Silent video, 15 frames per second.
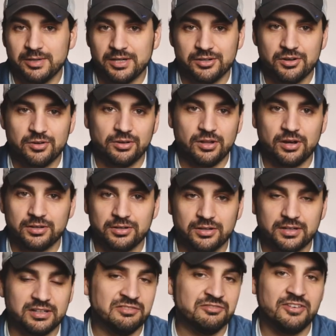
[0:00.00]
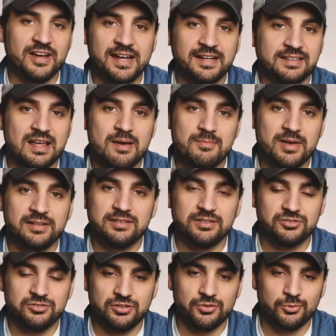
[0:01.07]
We are no longer conveying that
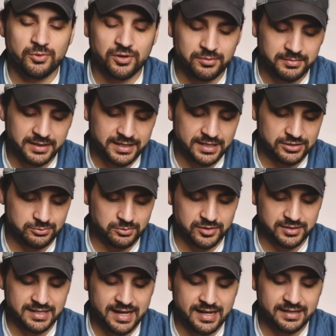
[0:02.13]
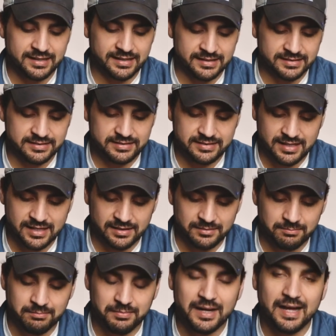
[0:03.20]
message to the world because we're dead in
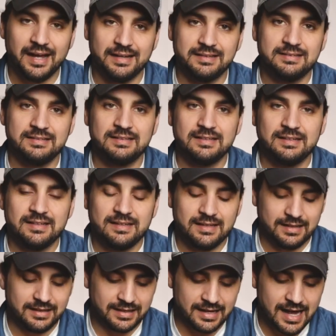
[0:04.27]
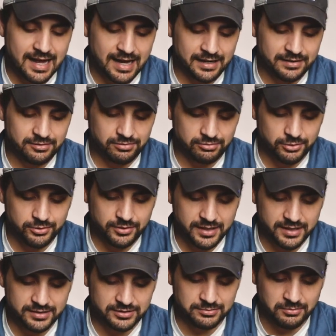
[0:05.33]
sin. But God, through
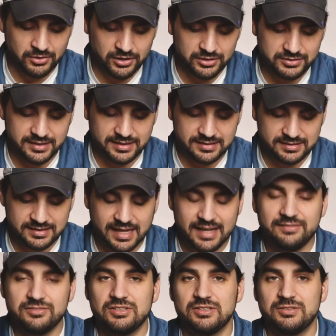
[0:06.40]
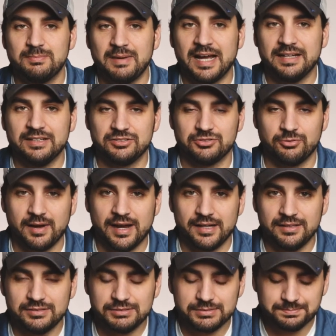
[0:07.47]
his mercy, saves us by his
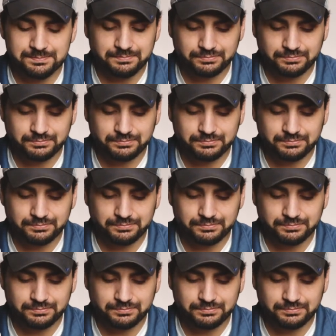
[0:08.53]
grace.